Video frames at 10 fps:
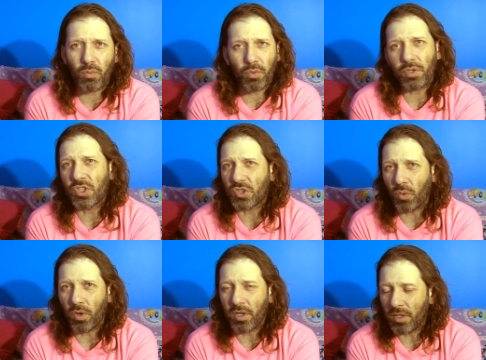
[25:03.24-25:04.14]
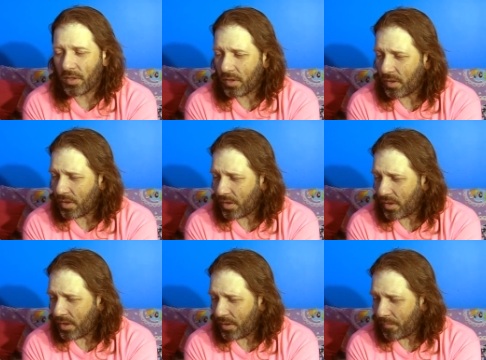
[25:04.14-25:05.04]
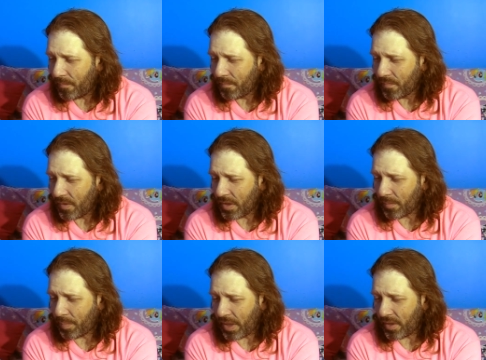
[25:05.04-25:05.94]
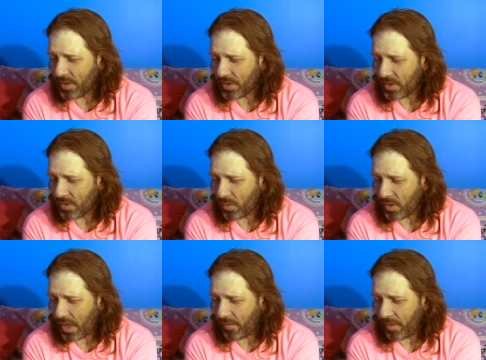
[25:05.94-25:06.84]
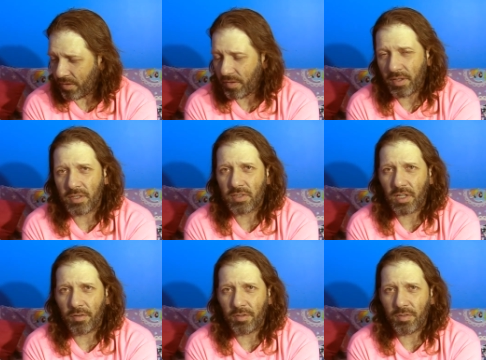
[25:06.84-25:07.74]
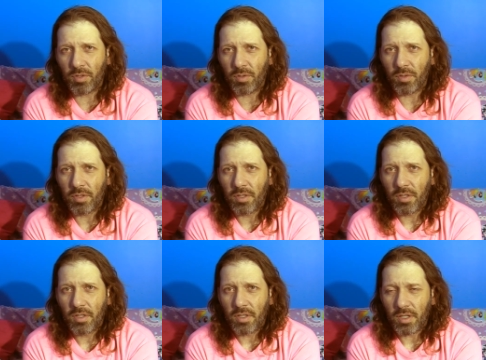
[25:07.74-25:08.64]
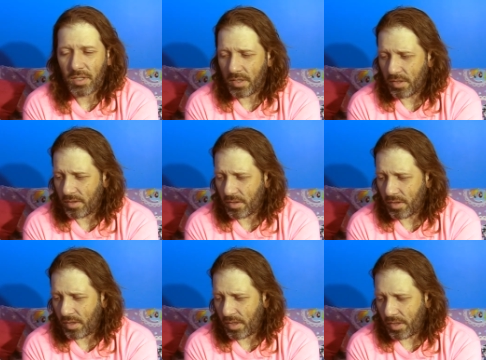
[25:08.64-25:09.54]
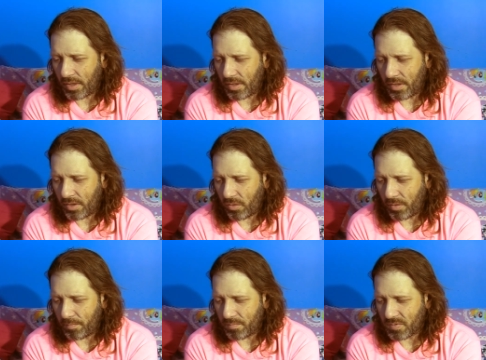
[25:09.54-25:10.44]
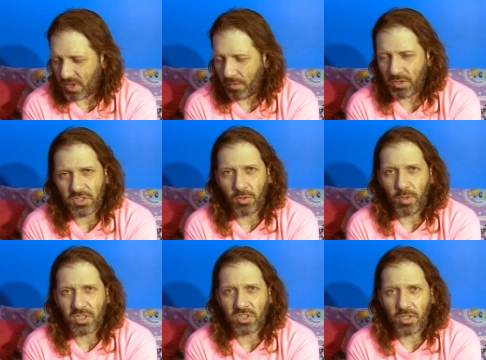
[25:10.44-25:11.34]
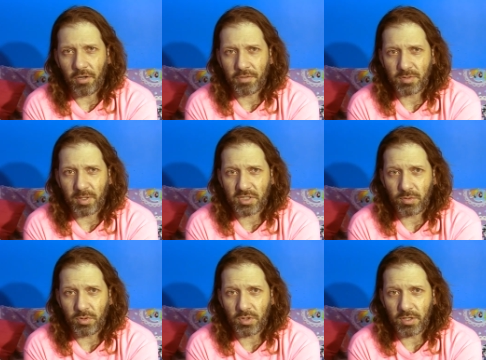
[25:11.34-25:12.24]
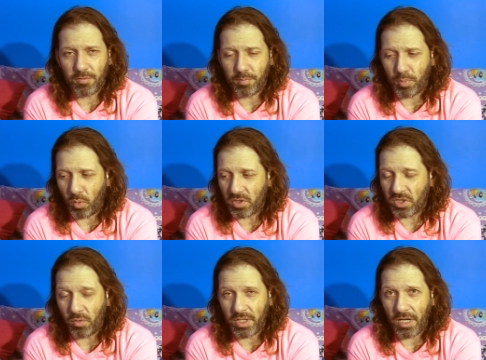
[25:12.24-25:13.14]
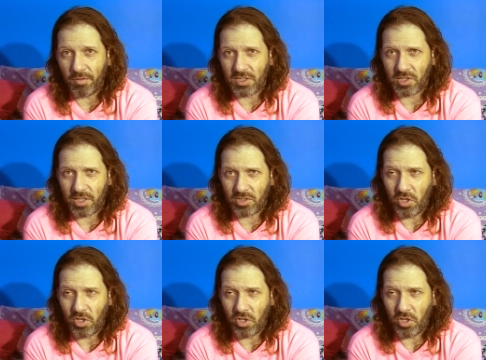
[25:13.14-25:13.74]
are really short um, in comparison to a lot of other things that I reviewed. And uh, I, you can only sandwich so much stuff, especially when you give poor Tony Evans like